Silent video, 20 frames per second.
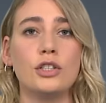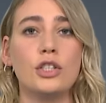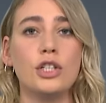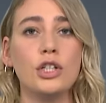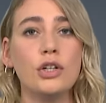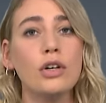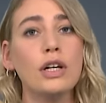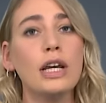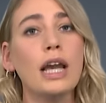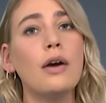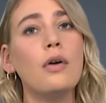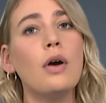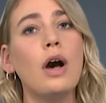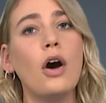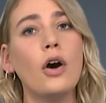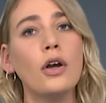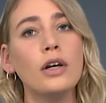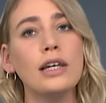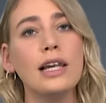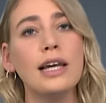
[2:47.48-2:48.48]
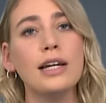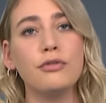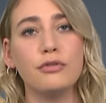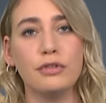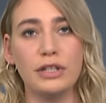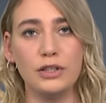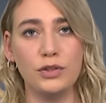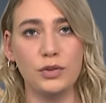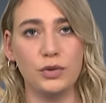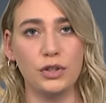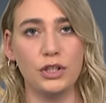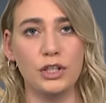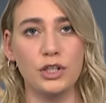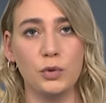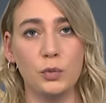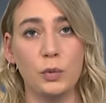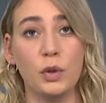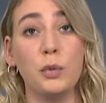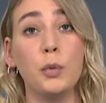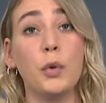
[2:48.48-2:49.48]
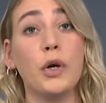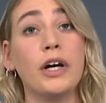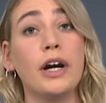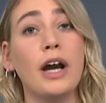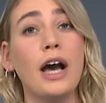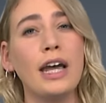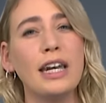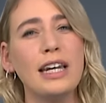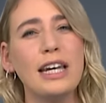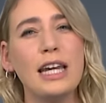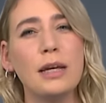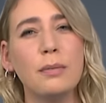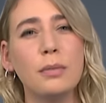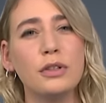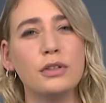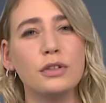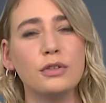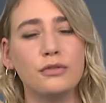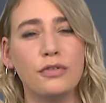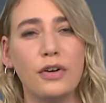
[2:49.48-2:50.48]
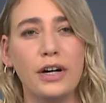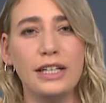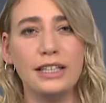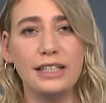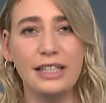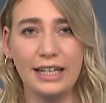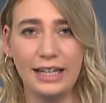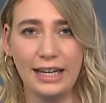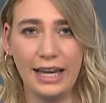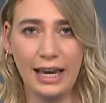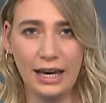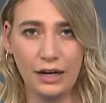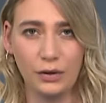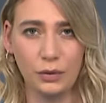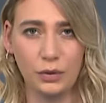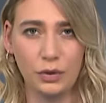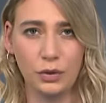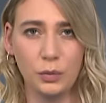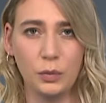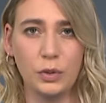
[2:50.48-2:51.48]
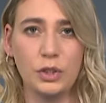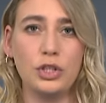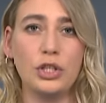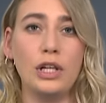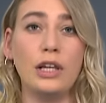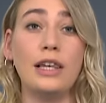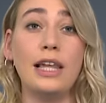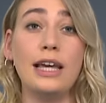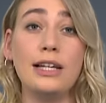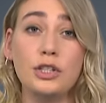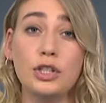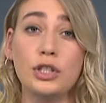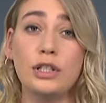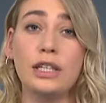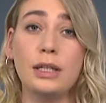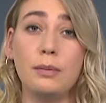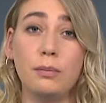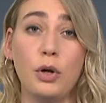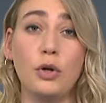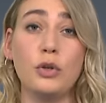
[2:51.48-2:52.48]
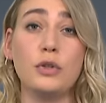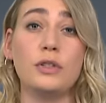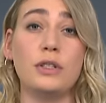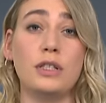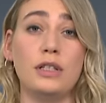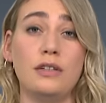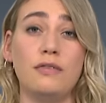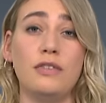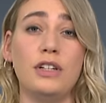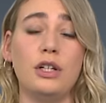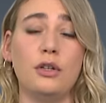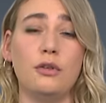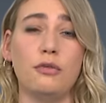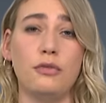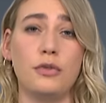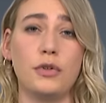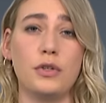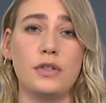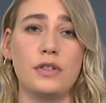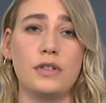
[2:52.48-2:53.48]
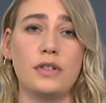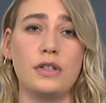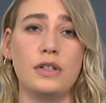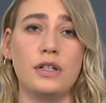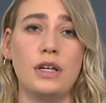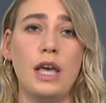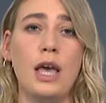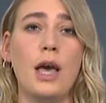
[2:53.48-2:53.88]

During our online research, we were unable to find the account which allegedly posted the video first.